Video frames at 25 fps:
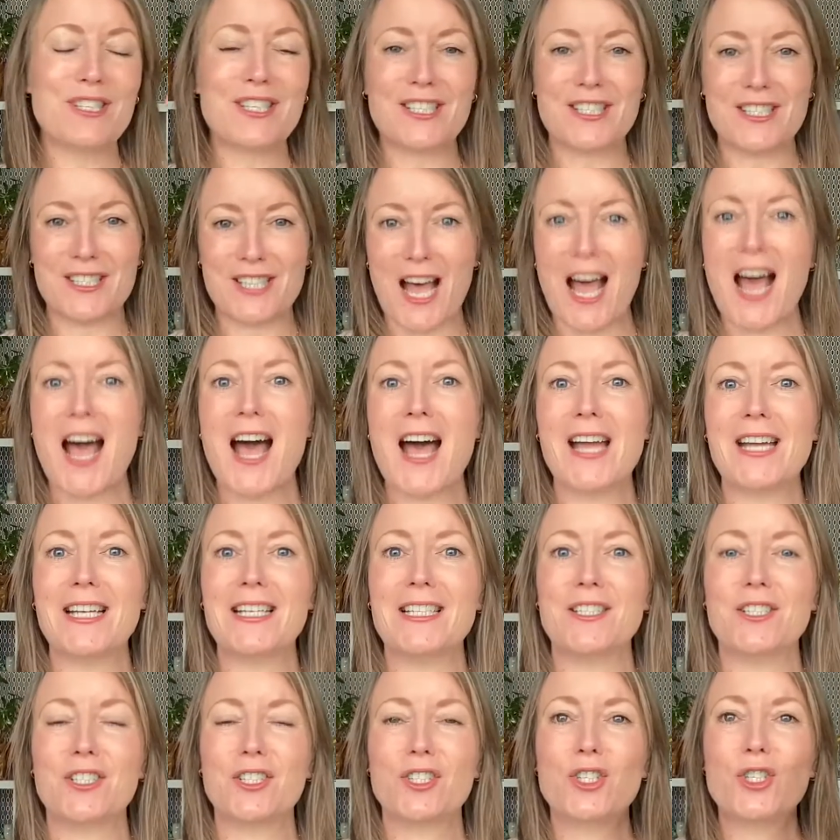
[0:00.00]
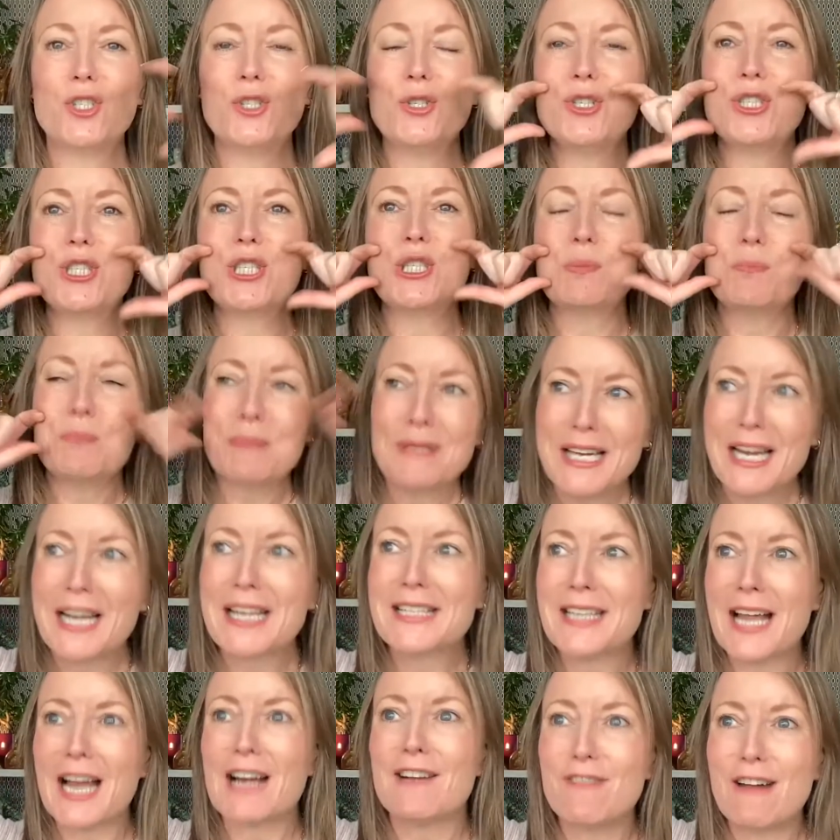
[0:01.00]
designed to
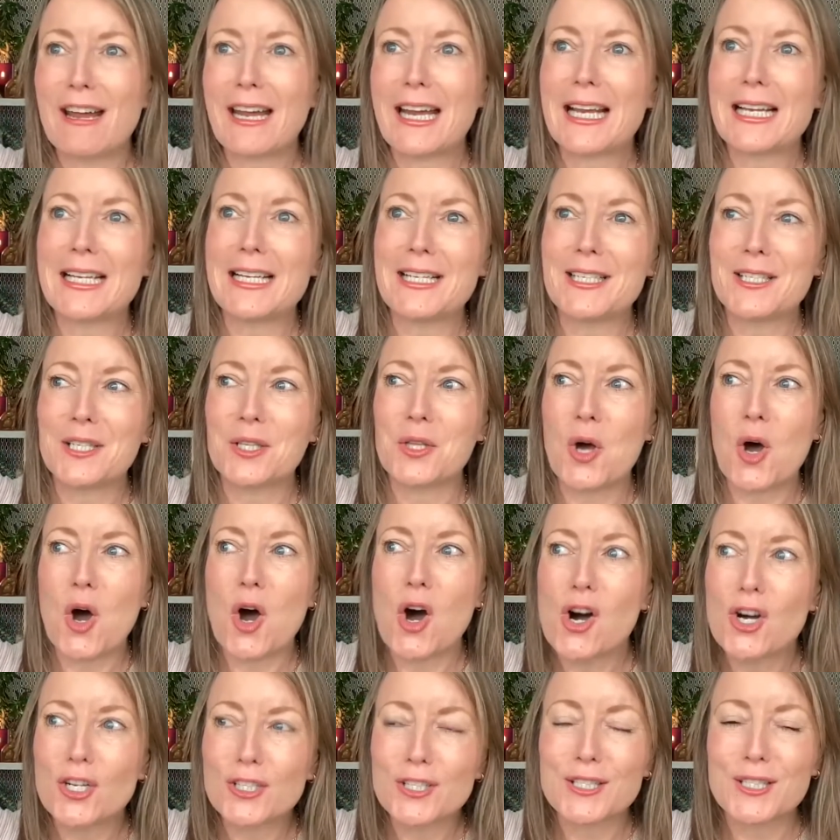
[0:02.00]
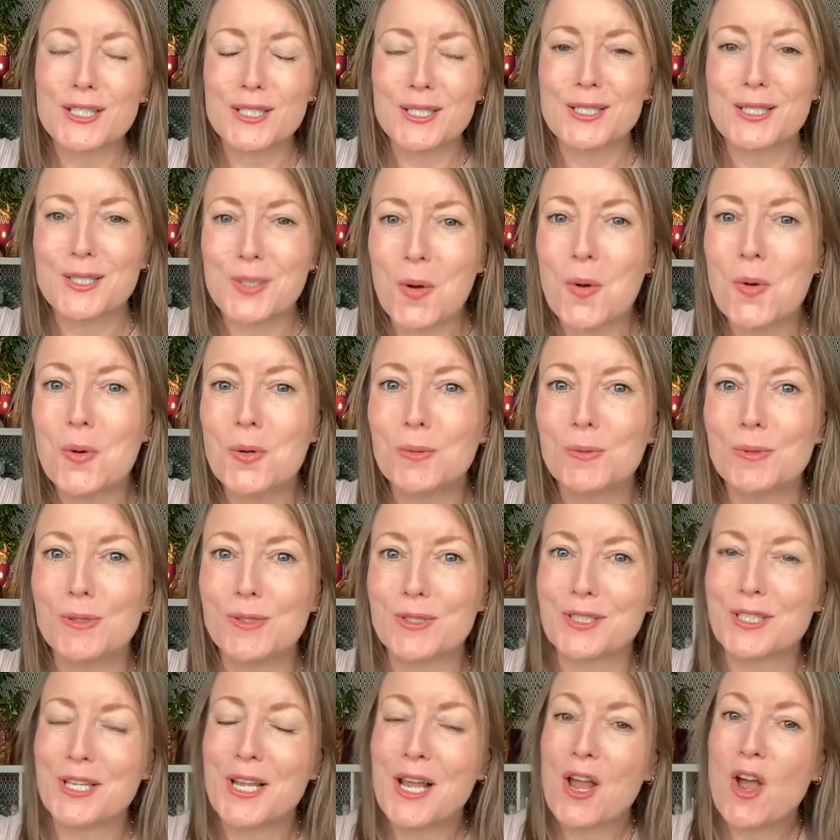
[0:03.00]
speak directly to the hearts and
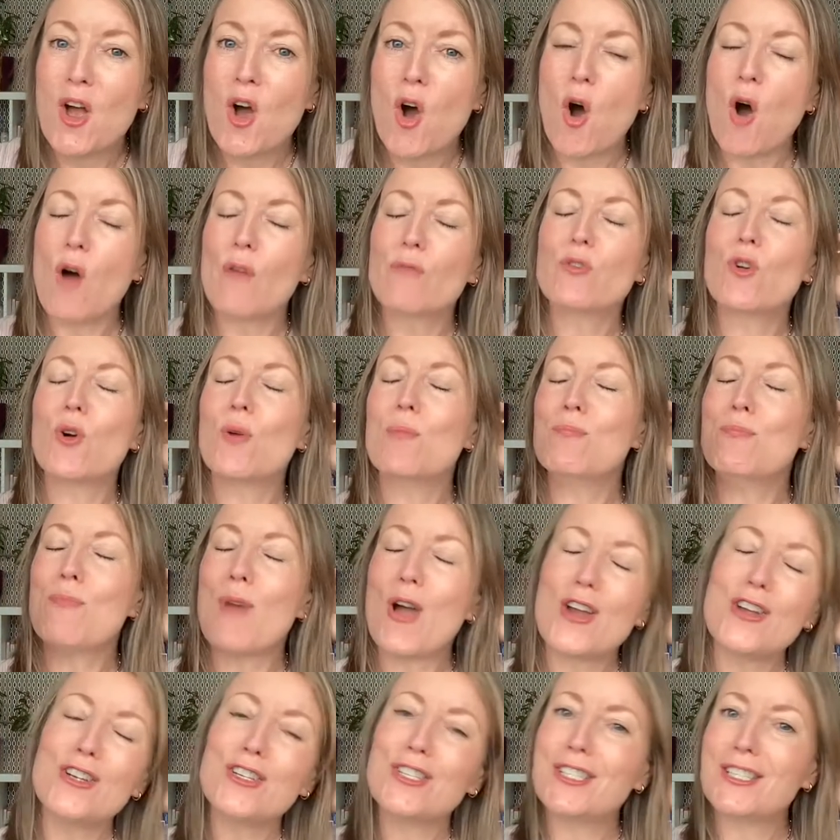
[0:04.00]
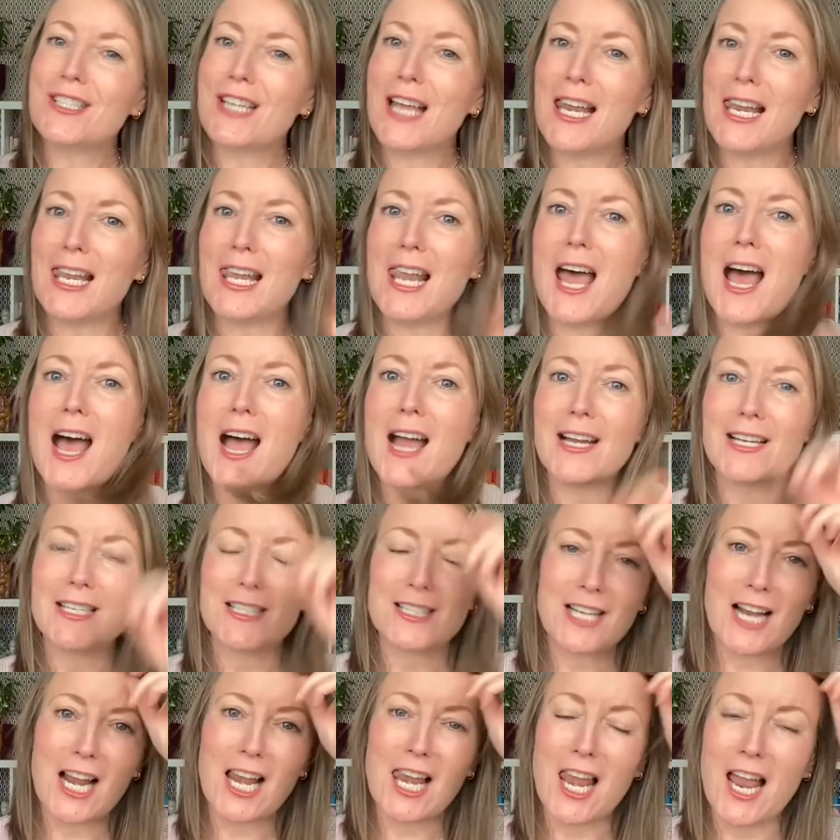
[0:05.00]
souls of your most
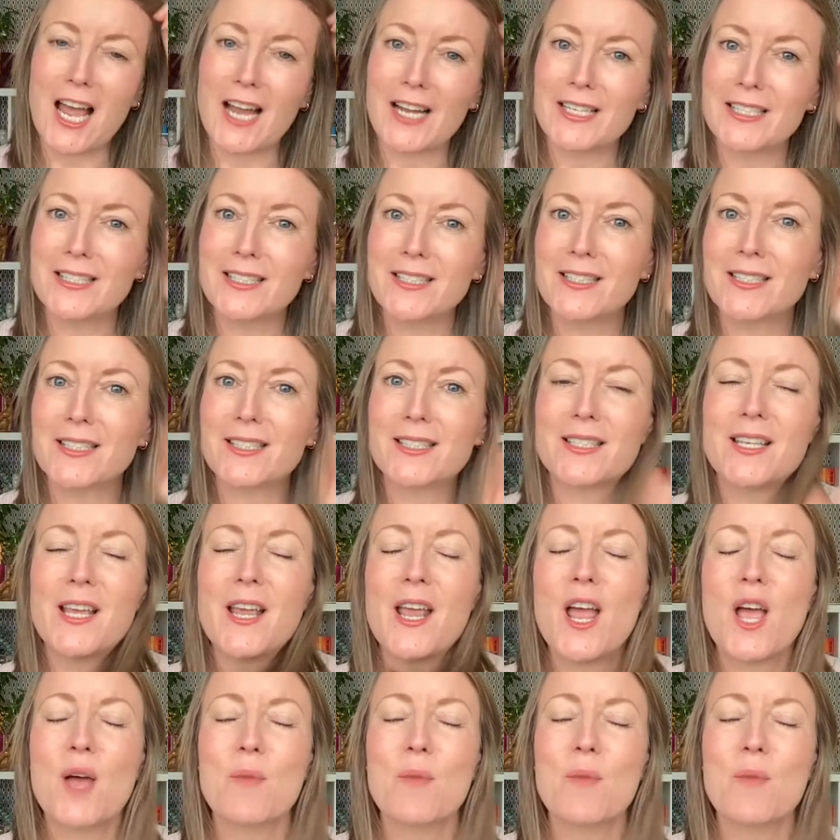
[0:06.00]
aligned clients.